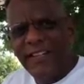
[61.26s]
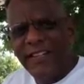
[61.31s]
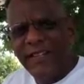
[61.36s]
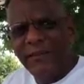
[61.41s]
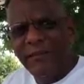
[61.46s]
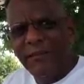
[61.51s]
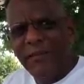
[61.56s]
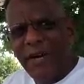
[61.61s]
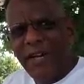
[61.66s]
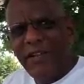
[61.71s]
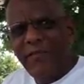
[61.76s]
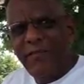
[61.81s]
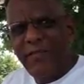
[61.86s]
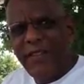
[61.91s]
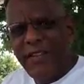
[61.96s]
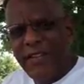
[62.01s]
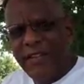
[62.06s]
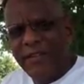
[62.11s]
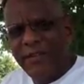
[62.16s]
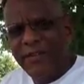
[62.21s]

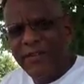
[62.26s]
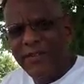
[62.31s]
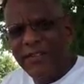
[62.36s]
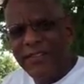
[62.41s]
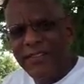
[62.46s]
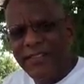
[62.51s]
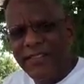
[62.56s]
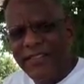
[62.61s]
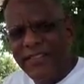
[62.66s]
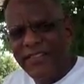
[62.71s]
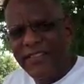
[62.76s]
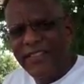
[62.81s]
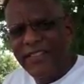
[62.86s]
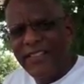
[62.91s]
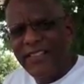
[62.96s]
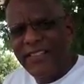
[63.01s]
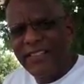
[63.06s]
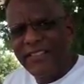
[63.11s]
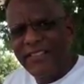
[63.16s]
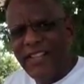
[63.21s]
Mudville
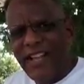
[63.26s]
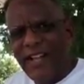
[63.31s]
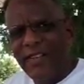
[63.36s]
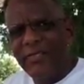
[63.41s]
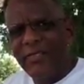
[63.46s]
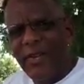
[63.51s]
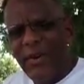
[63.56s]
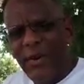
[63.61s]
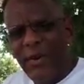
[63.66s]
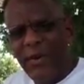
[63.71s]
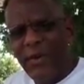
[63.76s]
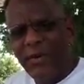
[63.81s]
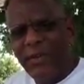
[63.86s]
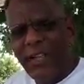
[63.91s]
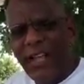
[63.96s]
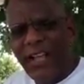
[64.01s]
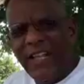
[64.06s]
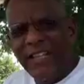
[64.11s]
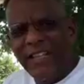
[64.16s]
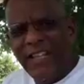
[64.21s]
sounds a whole
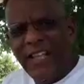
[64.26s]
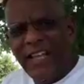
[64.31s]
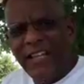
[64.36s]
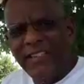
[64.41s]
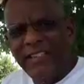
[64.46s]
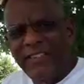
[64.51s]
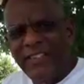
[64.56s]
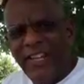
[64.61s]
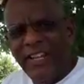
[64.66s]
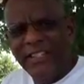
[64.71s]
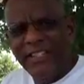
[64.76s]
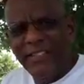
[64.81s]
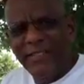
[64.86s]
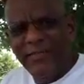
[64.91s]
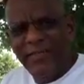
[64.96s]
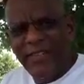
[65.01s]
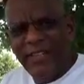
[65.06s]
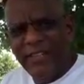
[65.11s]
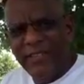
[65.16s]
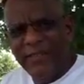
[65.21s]
lot like
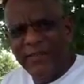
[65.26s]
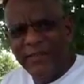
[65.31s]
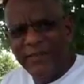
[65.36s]
Duncanville.